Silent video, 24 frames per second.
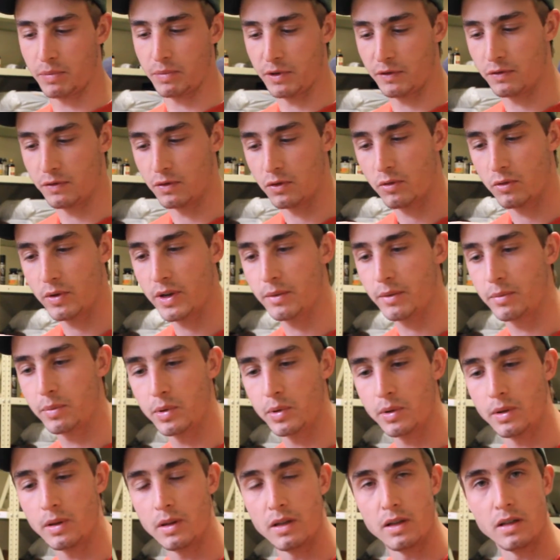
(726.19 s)
before we
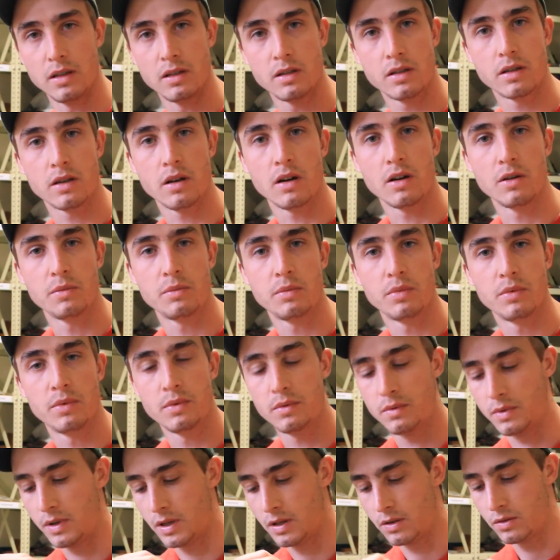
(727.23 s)
put the scope
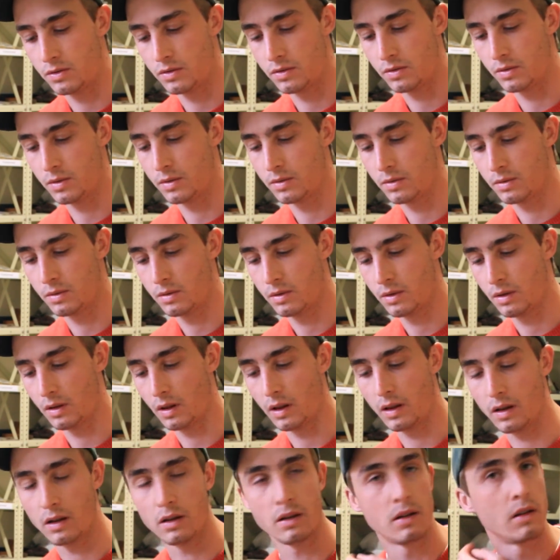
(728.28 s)
into
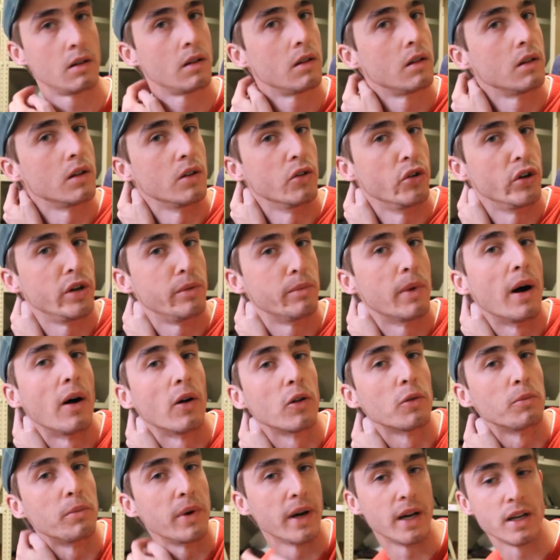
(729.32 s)
the
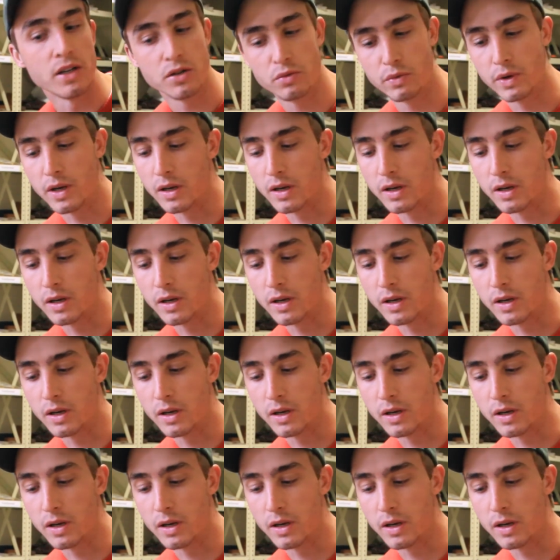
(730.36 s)
Unimount base,